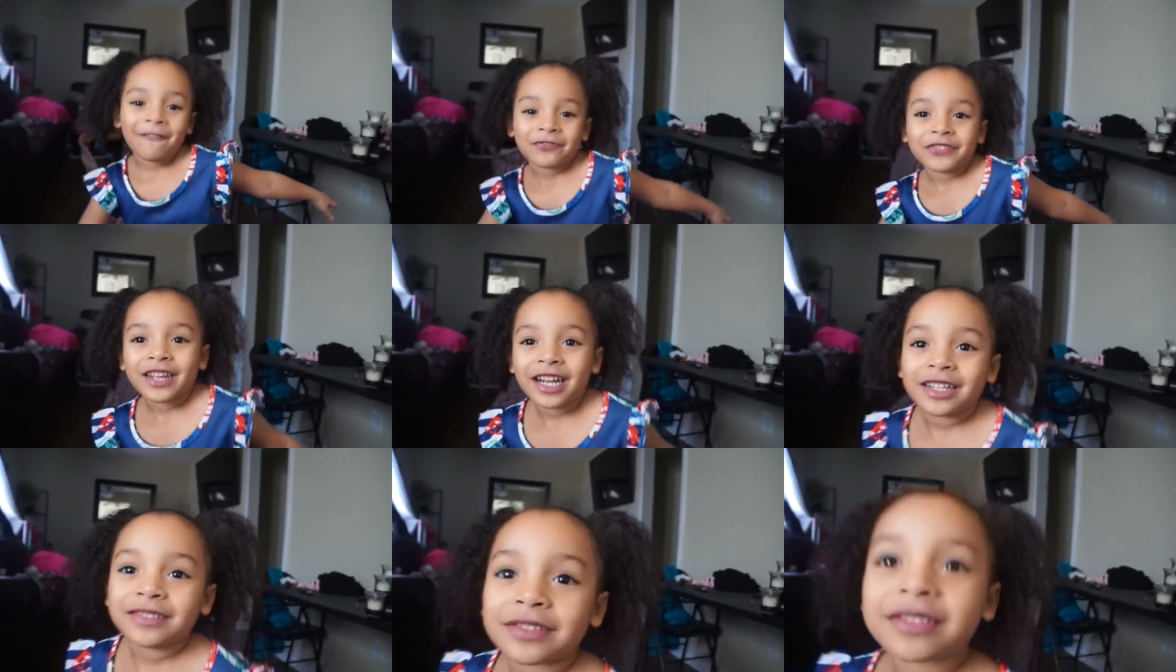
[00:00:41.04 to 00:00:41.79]
Show your
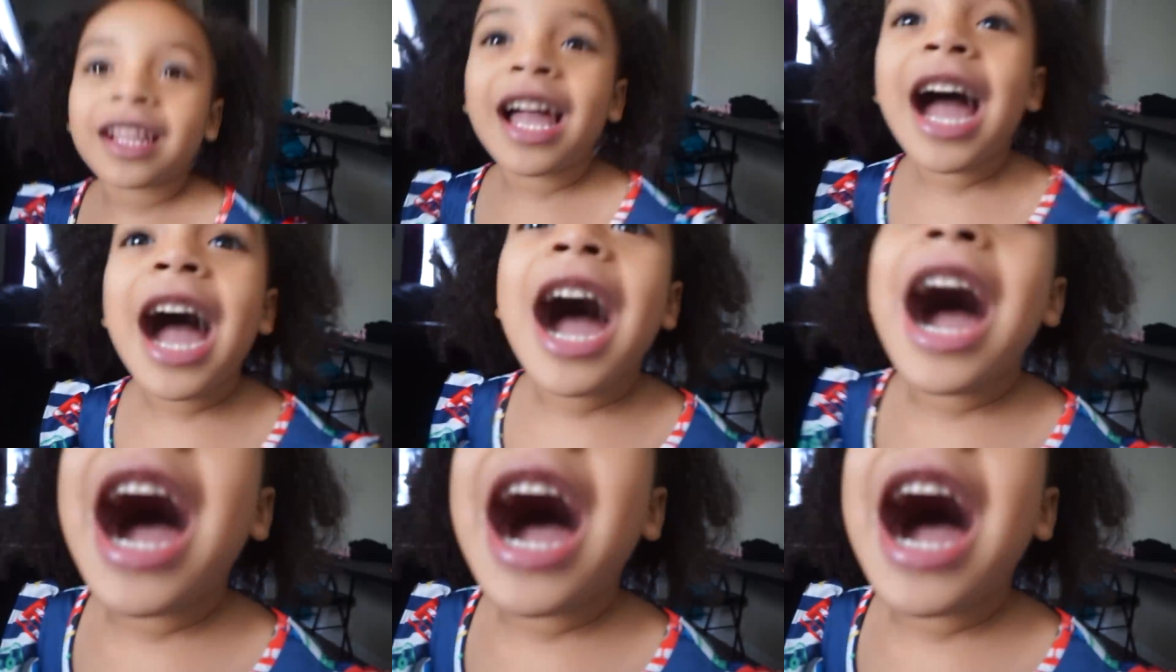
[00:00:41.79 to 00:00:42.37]
grills.